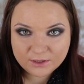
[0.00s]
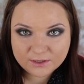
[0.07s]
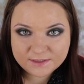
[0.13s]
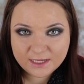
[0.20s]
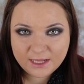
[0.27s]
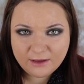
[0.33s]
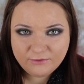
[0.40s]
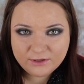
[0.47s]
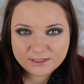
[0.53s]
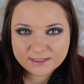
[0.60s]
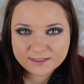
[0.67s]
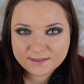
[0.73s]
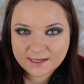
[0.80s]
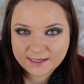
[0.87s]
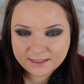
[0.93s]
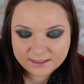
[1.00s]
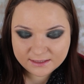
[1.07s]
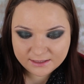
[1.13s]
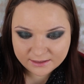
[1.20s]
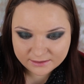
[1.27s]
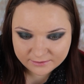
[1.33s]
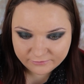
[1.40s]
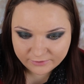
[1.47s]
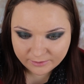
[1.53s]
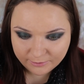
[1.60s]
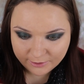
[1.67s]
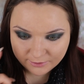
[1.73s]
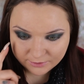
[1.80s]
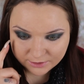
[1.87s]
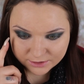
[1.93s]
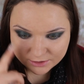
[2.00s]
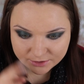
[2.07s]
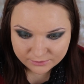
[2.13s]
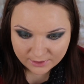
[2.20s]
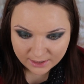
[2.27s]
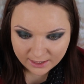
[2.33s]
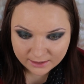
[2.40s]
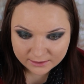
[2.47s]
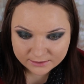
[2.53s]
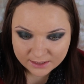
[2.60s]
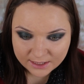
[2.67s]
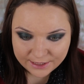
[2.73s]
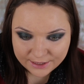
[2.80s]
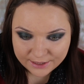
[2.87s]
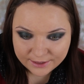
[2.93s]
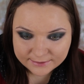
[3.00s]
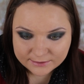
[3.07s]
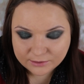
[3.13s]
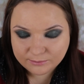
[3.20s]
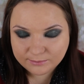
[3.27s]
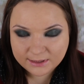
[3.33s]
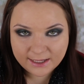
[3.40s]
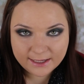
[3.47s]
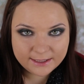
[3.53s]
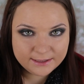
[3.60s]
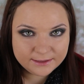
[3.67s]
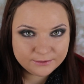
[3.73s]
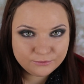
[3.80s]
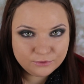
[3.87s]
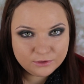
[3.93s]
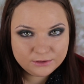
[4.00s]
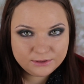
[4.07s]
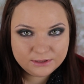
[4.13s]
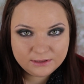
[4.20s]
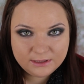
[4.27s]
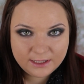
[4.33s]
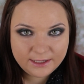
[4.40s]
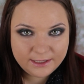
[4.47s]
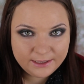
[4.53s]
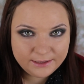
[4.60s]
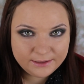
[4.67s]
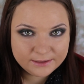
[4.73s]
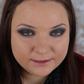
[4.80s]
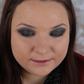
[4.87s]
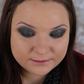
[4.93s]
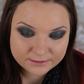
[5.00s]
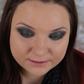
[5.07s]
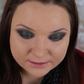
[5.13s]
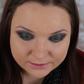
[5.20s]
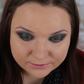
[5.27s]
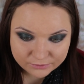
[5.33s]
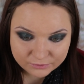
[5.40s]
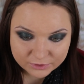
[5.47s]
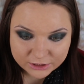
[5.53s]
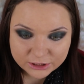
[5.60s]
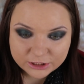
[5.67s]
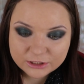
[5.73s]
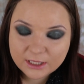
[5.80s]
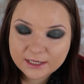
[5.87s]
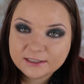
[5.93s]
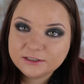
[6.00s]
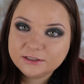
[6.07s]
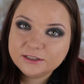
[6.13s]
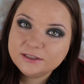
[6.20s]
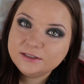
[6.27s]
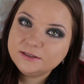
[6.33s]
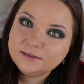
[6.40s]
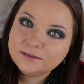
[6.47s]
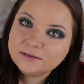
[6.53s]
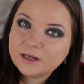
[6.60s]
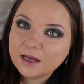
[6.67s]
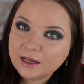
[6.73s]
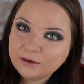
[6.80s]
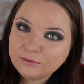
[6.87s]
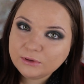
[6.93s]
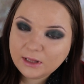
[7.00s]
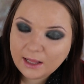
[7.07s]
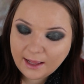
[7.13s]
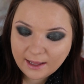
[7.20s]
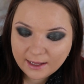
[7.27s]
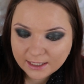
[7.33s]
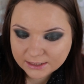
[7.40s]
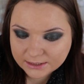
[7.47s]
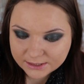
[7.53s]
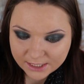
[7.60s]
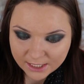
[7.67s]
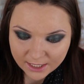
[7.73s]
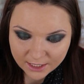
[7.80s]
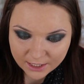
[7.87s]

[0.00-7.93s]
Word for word: because I haven't decided yet if I'm going to add some black in a waterline and which lashes I will add.